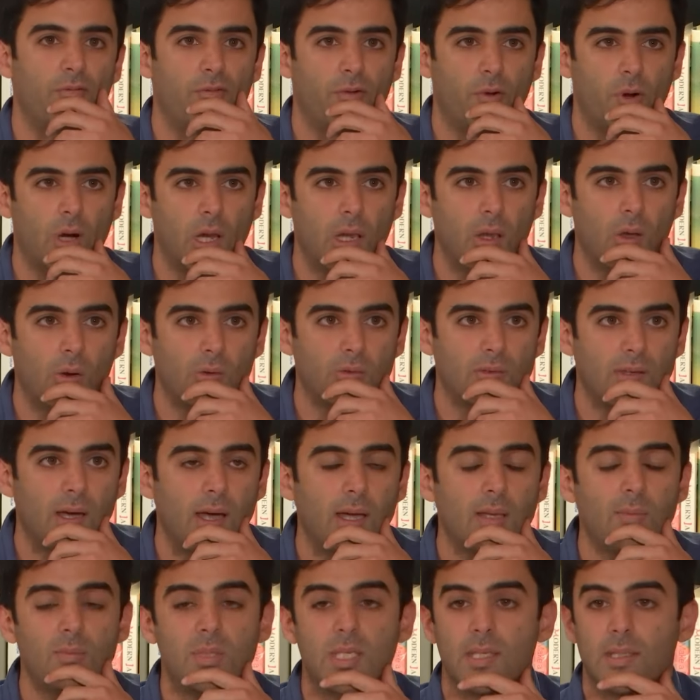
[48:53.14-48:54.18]
And for a long
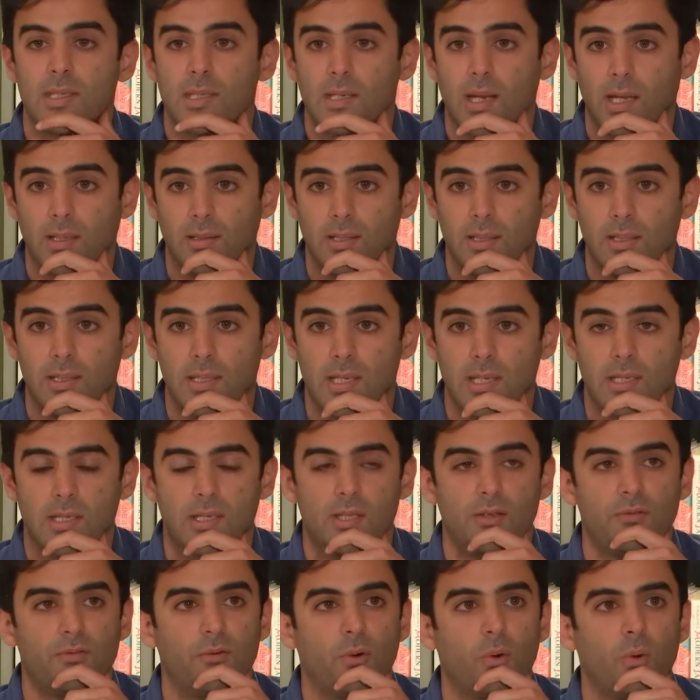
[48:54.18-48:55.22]
time, since
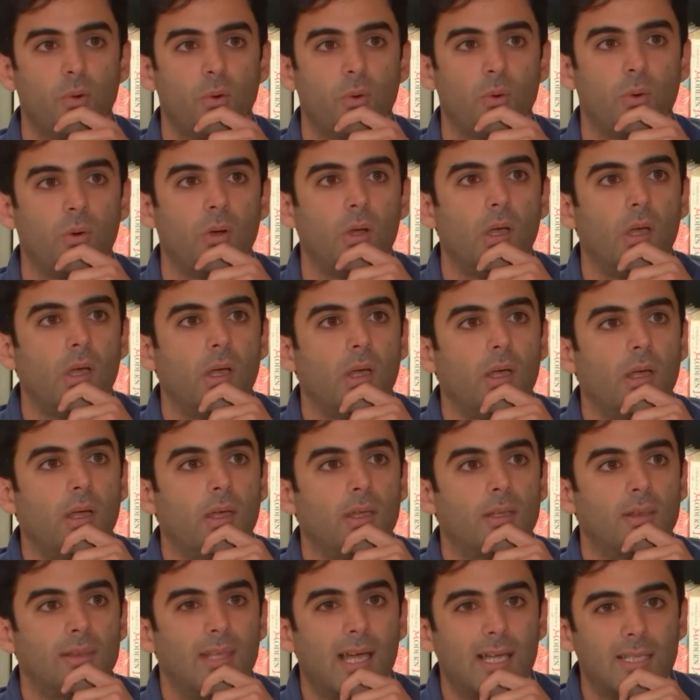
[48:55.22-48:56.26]
1964,
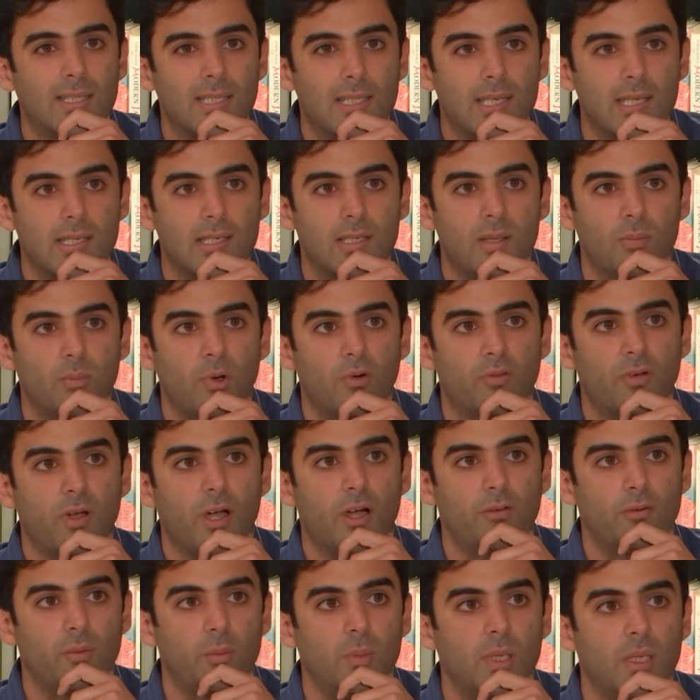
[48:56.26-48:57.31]
that system of
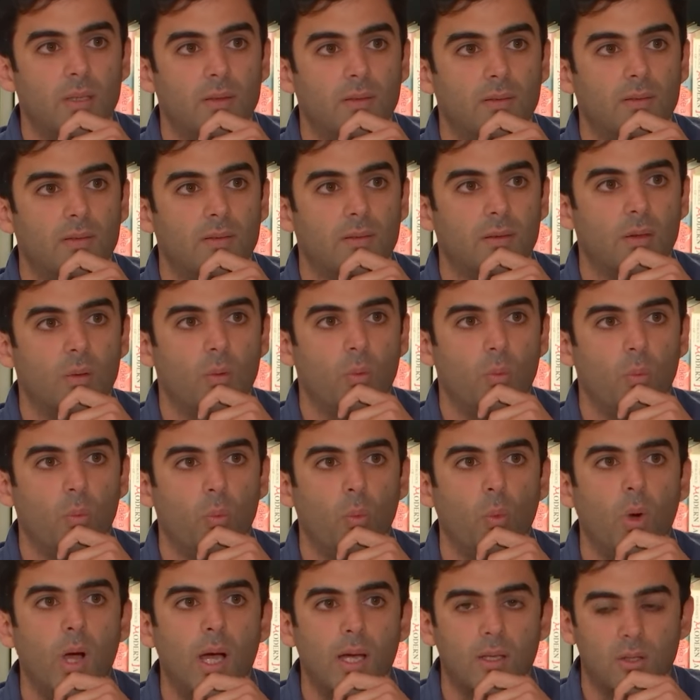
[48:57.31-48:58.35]
government
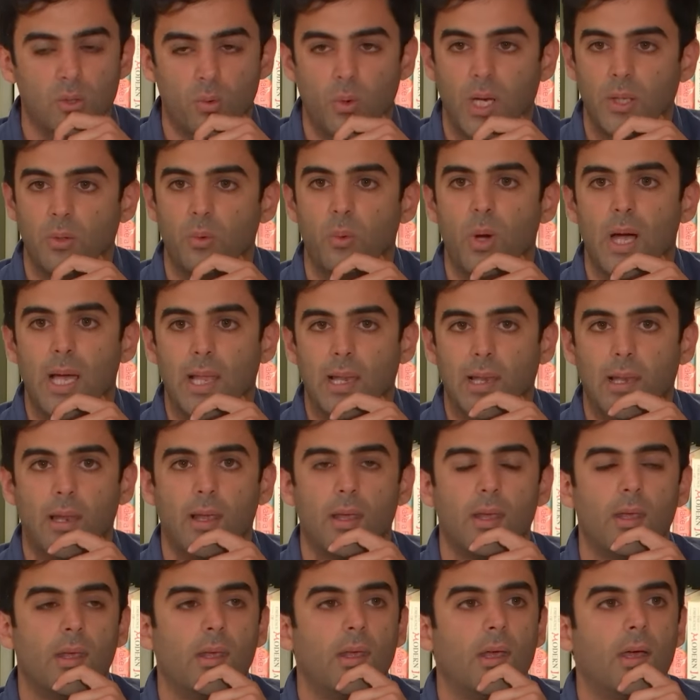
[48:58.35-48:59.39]
worked quite well,
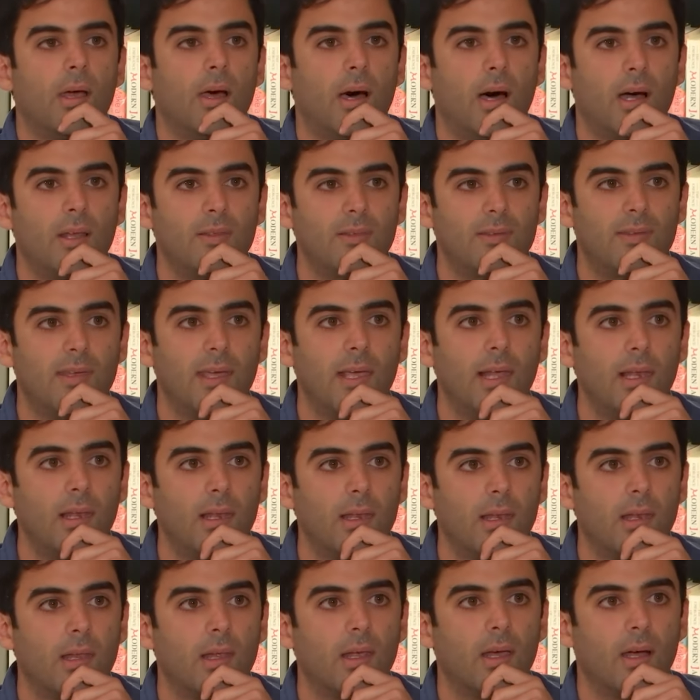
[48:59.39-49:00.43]

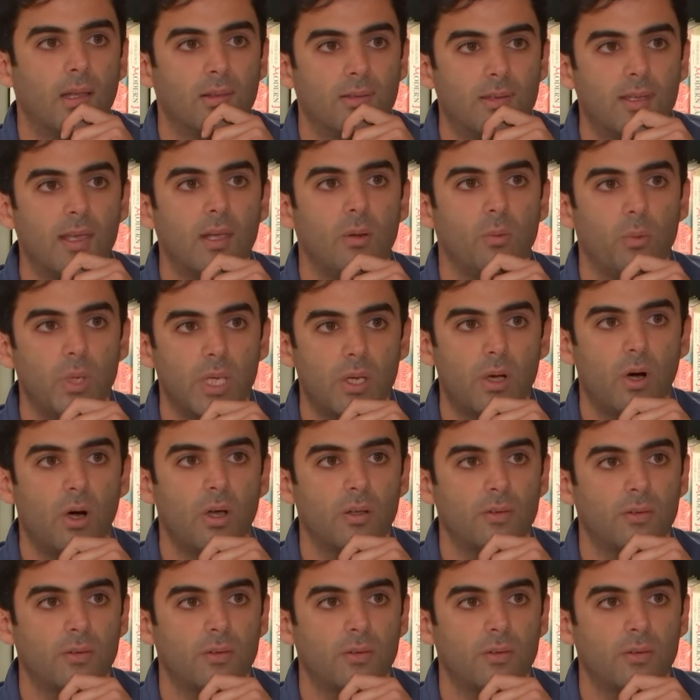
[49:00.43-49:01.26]
until we